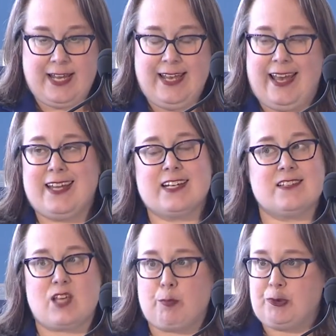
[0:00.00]
and
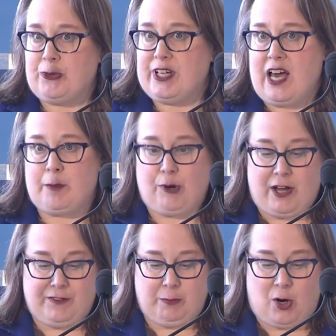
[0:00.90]
exemplary
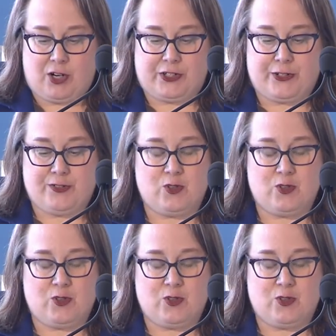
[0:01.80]
nonprofit partners who